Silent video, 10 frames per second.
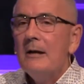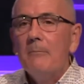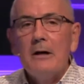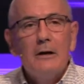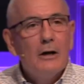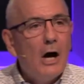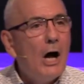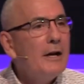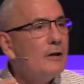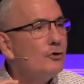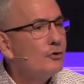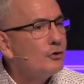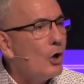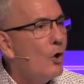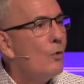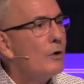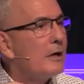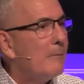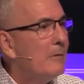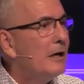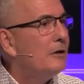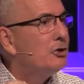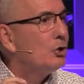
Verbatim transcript: But God is so committed